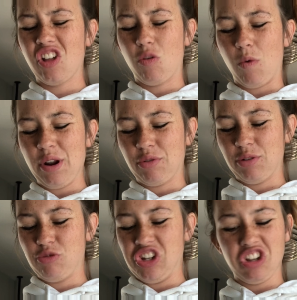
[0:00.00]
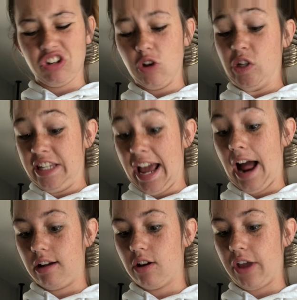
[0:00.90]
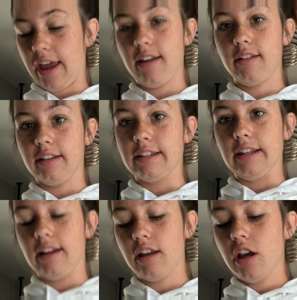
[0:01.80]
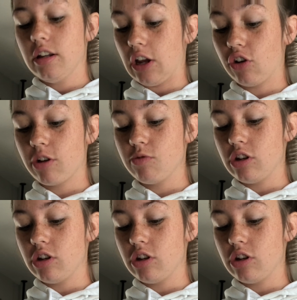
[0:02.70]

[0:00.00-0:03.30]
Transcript: you're like, what? Cream cheese on toast? Yeah, okay, listen. Take your cream